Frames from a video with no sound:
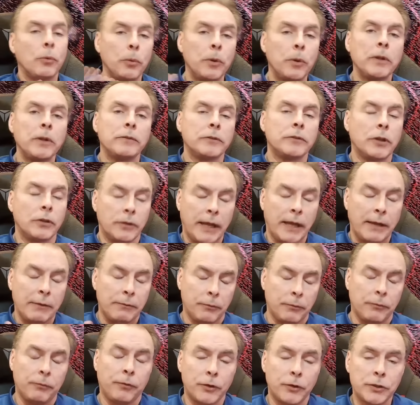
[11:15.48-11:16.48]
Well,
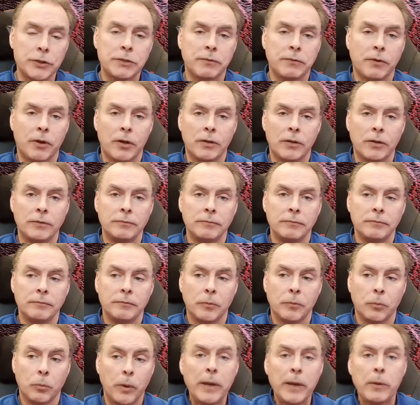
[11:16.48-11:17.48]
well, first of all,
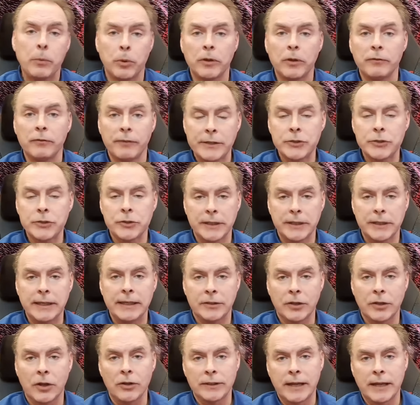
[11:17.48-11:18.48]
we will eventually
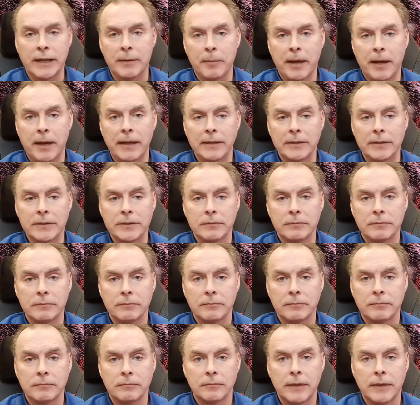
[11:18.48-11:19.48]
get to all-time highs.
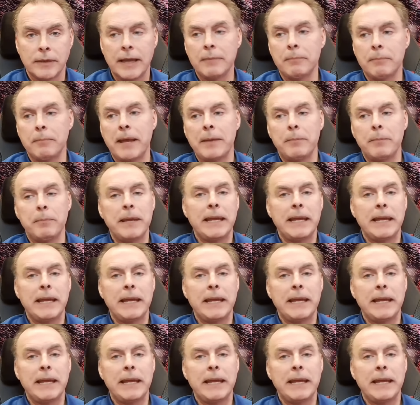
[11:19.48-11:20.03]
It may